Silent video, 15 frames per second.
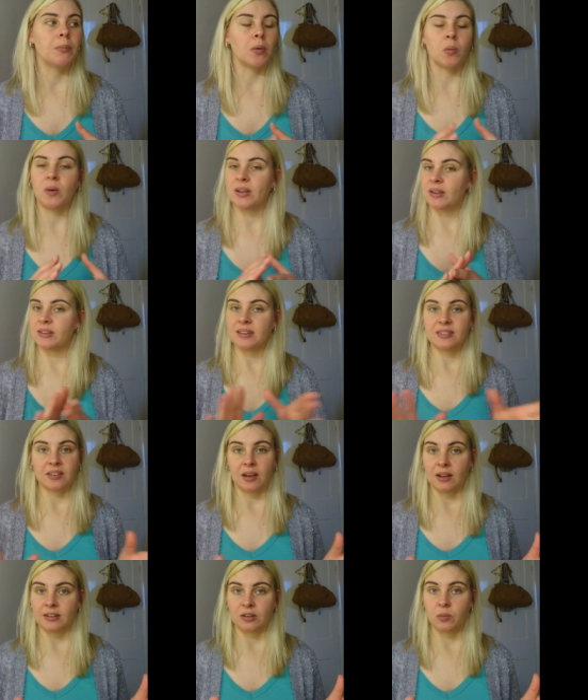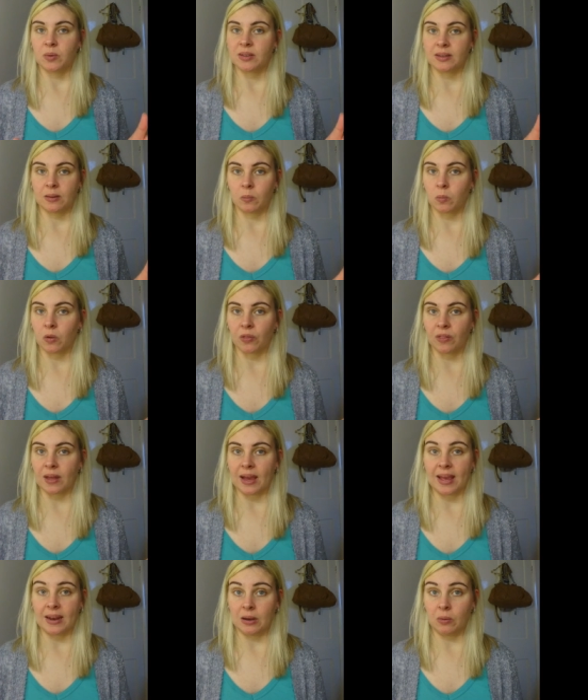But we decided we didn't want
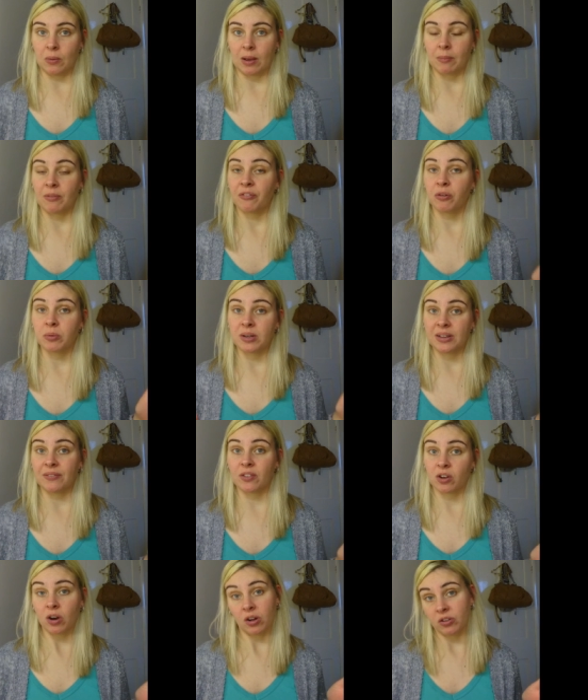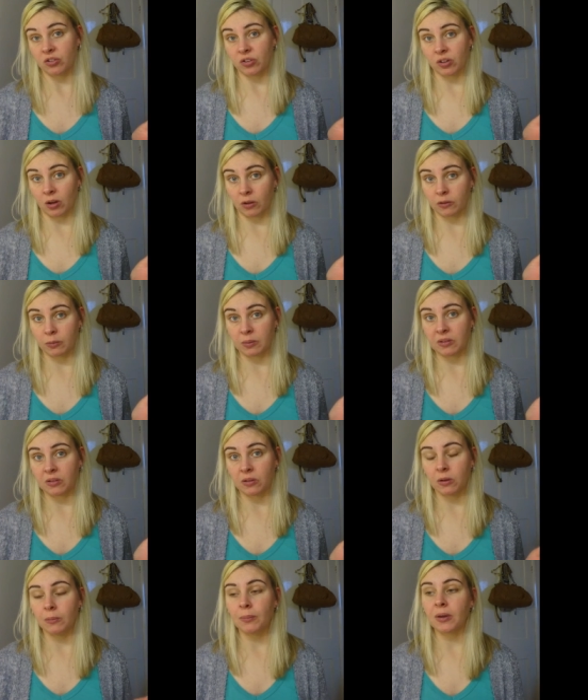that anyway before we'd even got to the
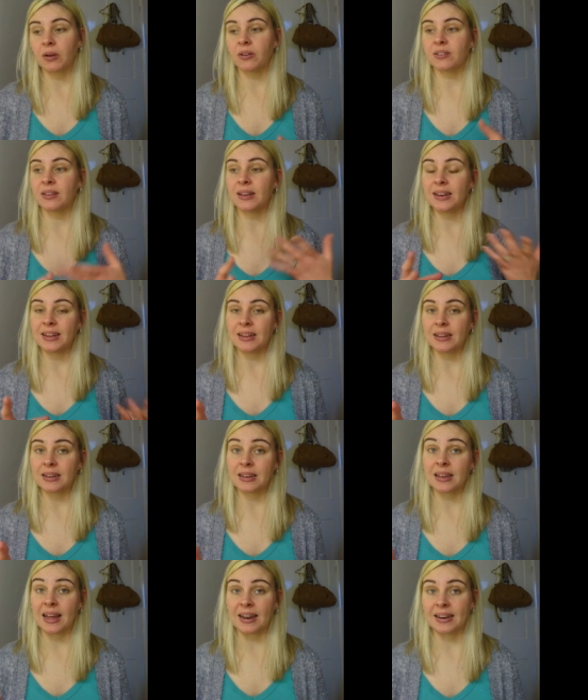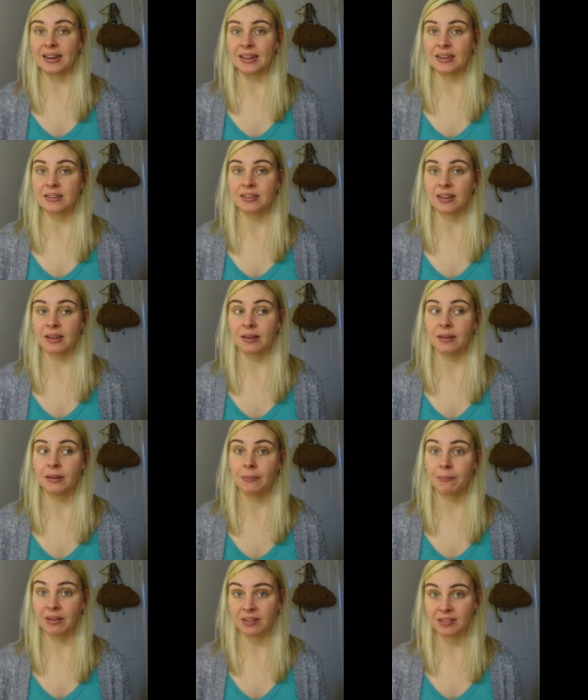hospital, because it can lead to
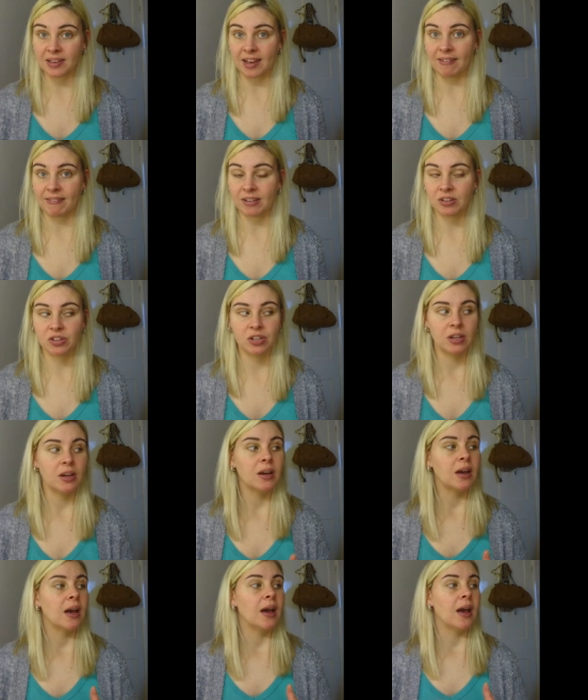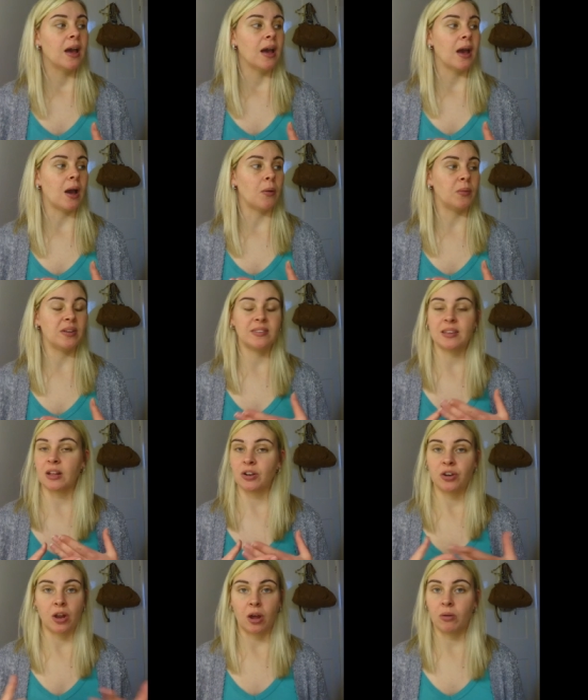miscarriage. And we
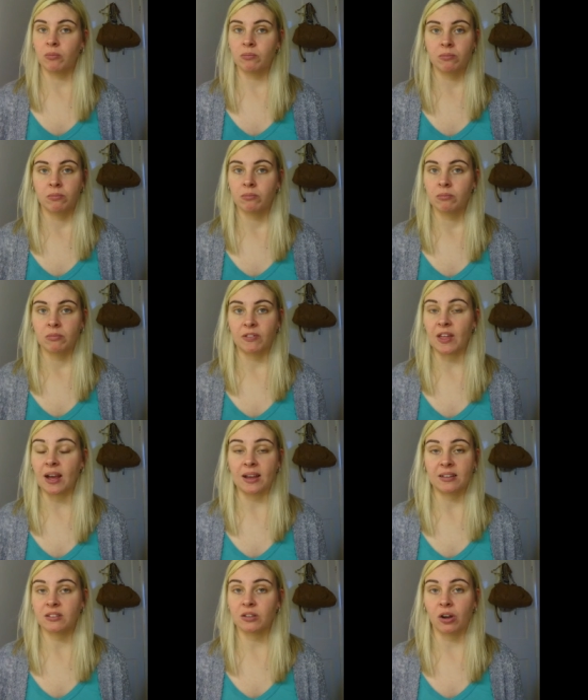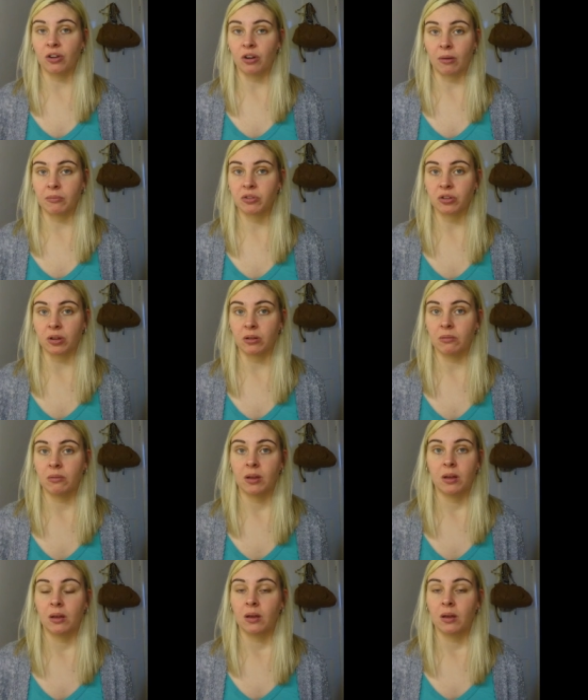said, no, that is not an option.